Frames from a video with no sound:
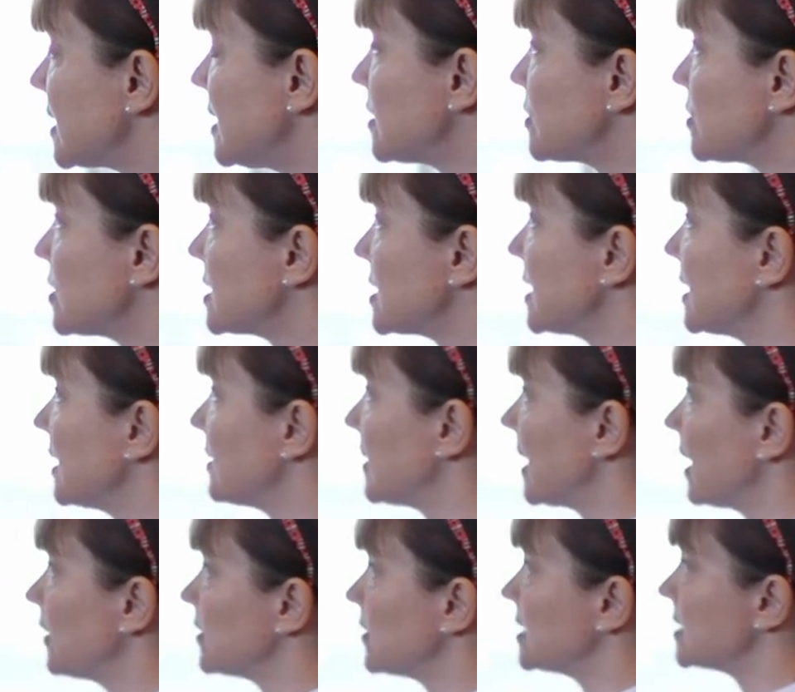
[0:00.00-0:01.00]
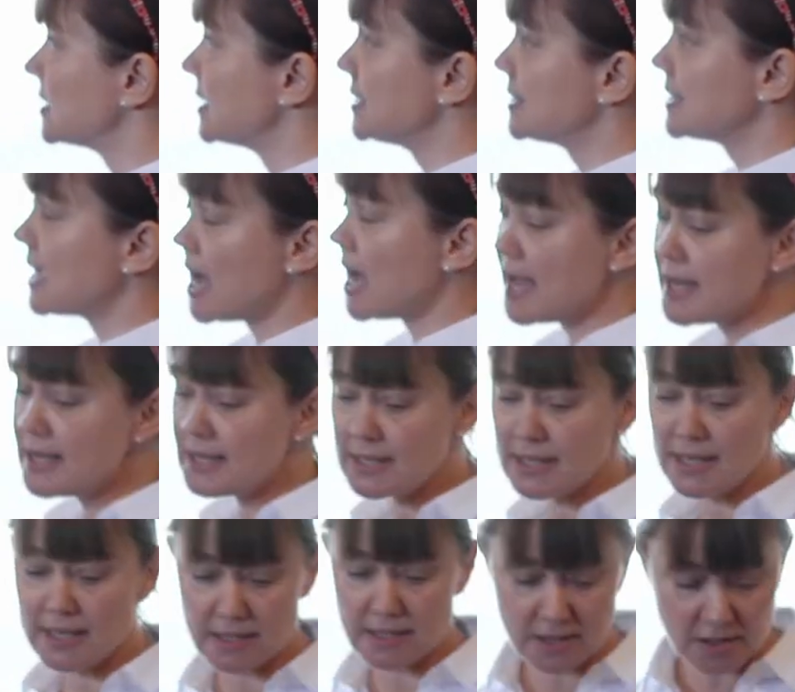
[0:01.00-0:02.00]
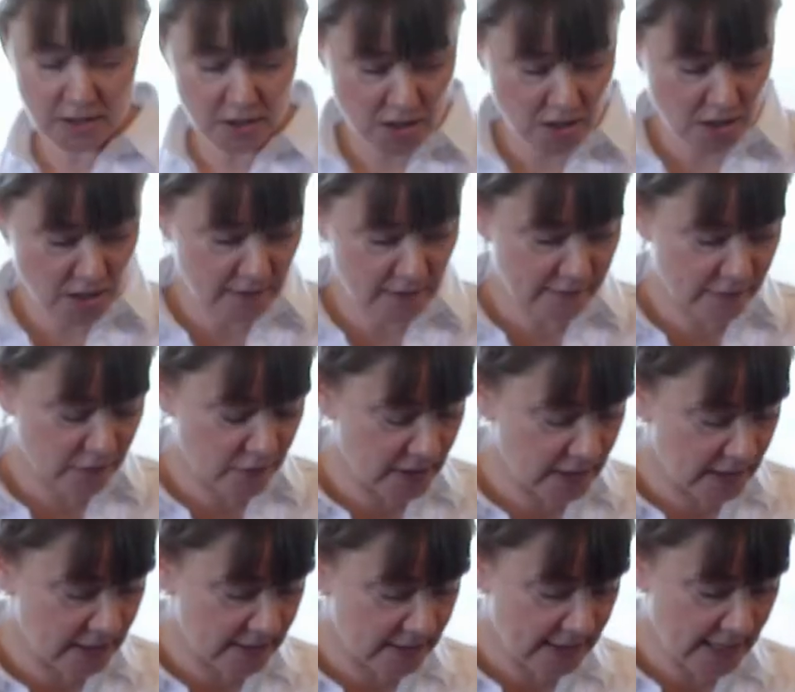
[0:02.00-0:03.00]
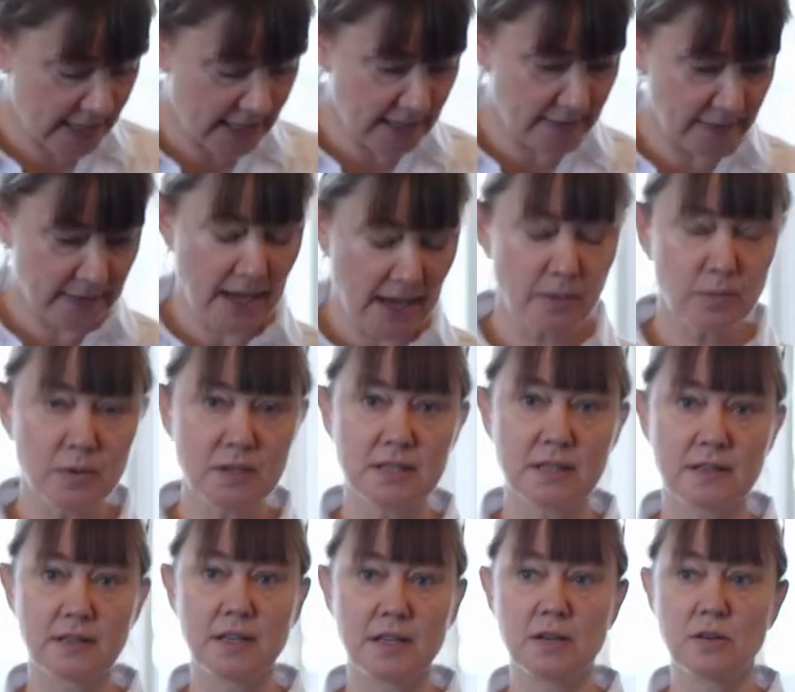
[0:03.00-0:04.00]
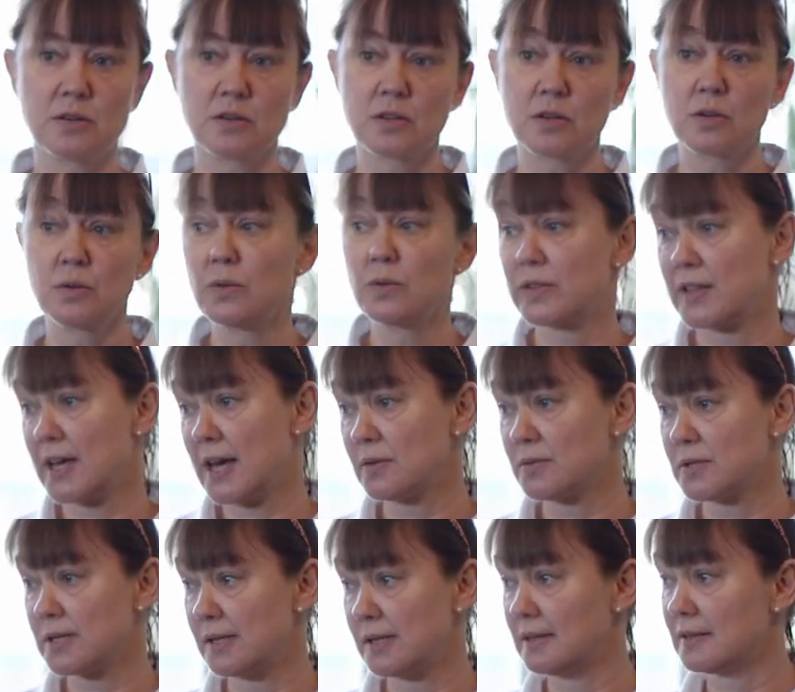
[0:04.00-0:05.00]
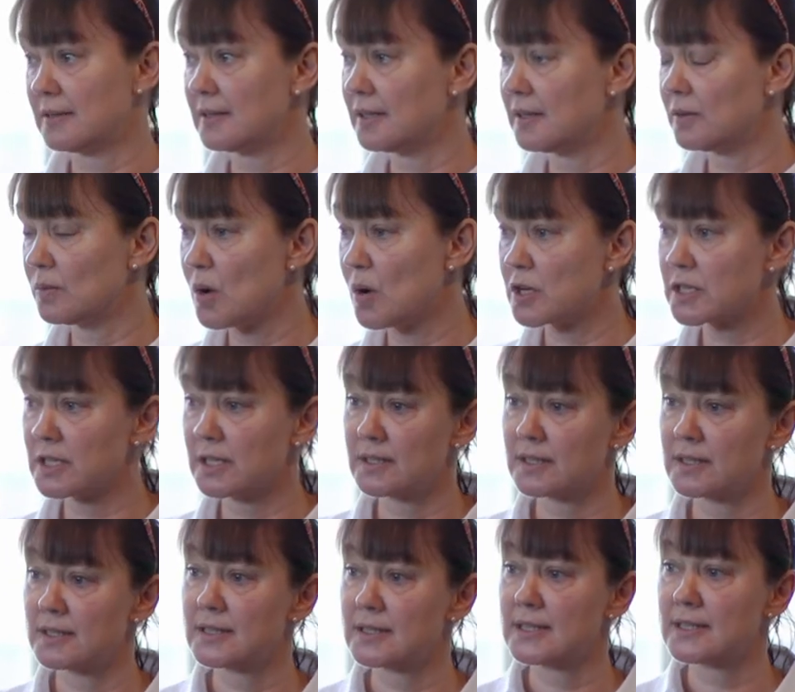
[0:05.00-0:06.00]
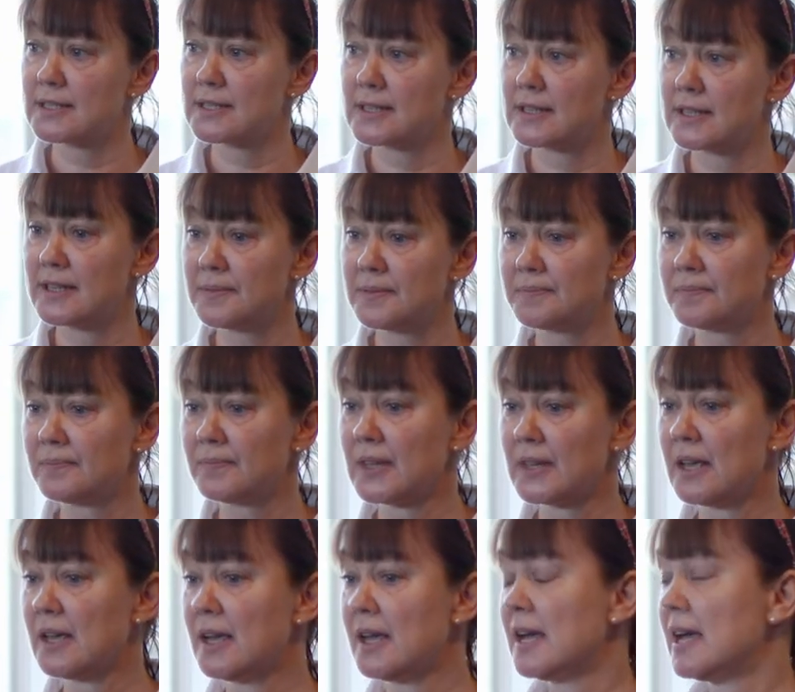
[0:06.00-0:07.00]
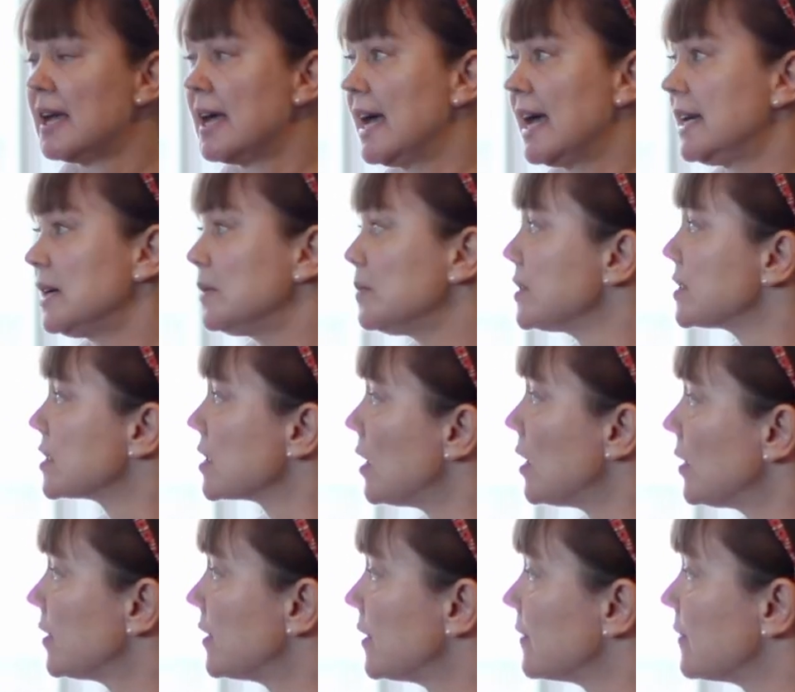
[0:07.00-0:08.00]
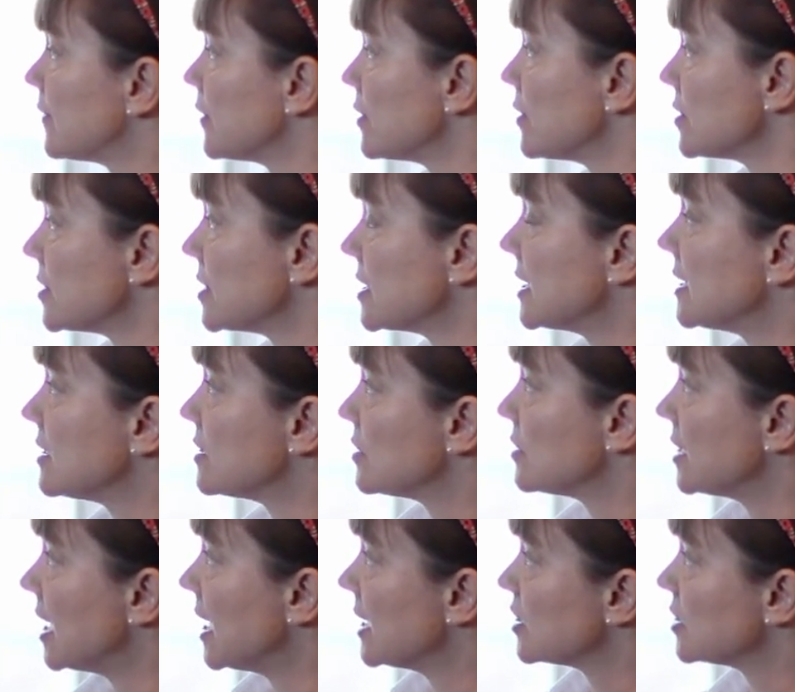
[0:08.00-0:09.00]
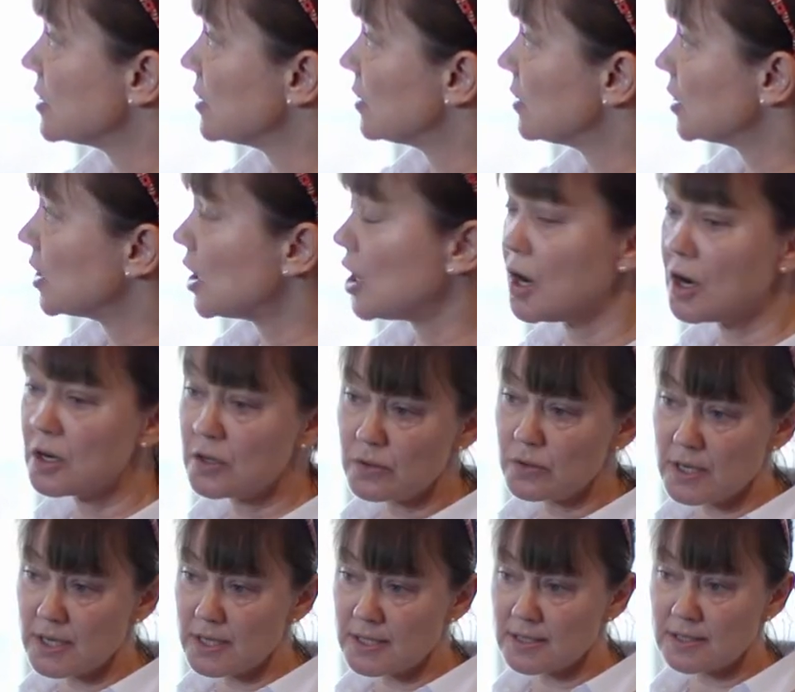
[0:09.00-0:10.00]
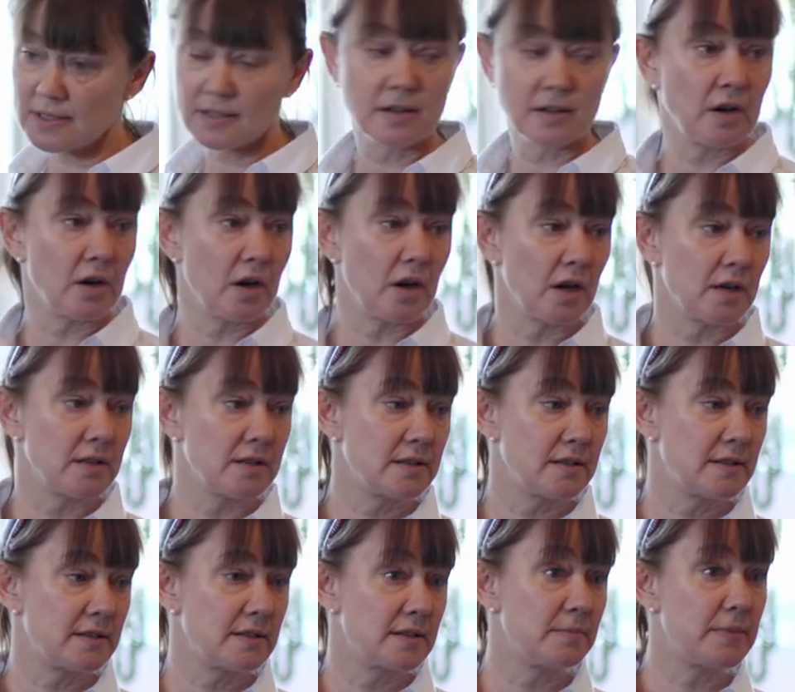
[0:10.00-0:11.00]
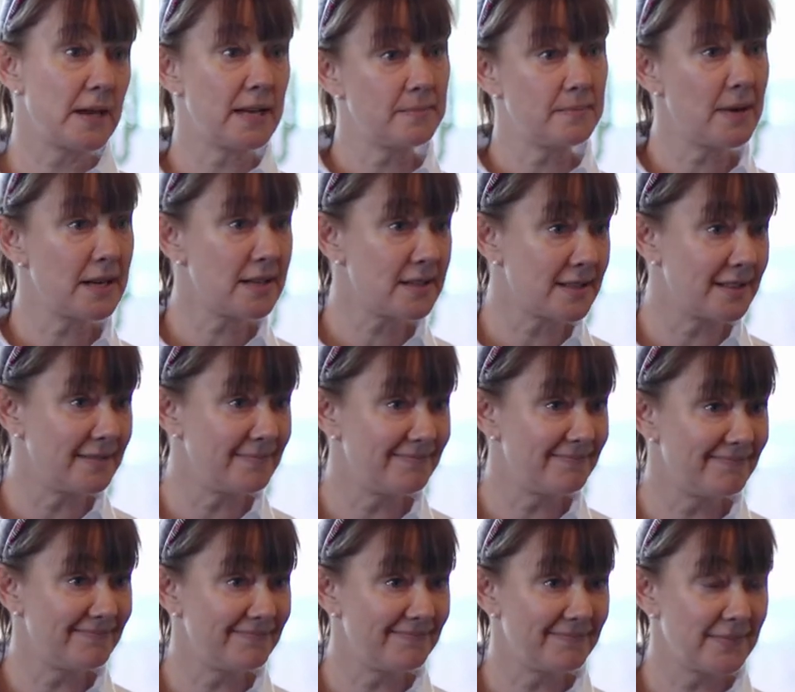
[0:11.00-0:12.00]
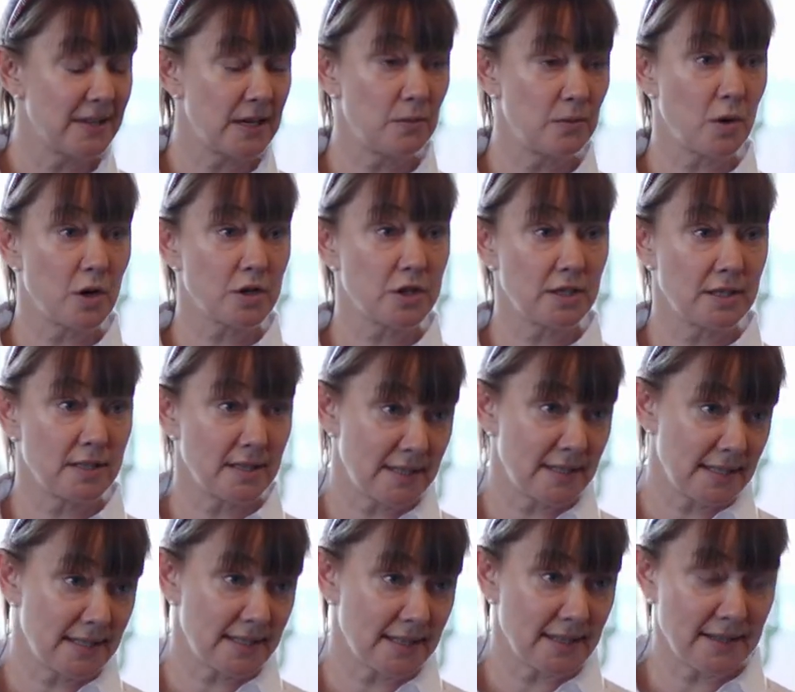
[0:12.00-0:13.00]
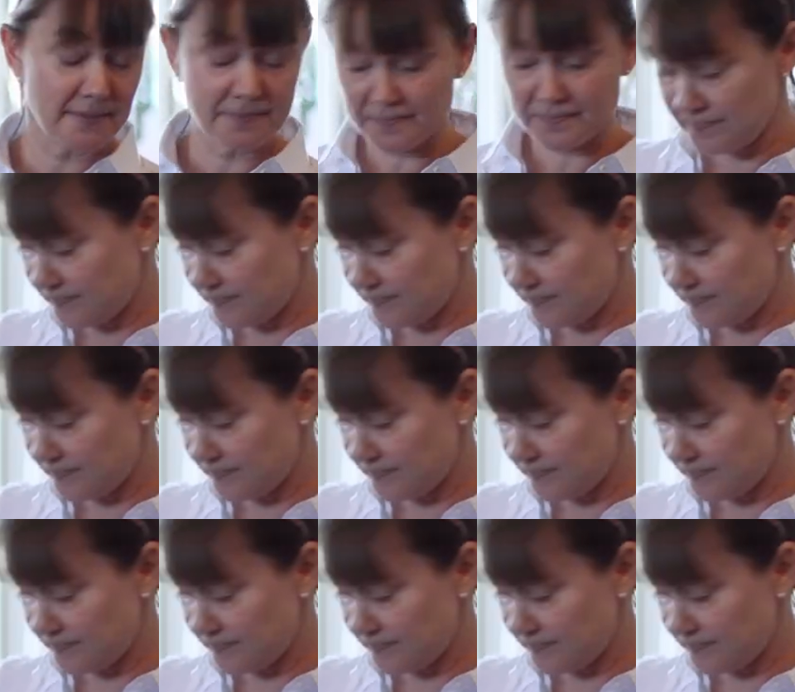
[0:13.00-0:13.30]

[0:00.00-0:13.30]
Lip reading: interesting about this is I attended a conference, and that was in the year 2000 in Washington, D.C. And it was called the First International Congress on Tibetan Medicine in Washington, D.C.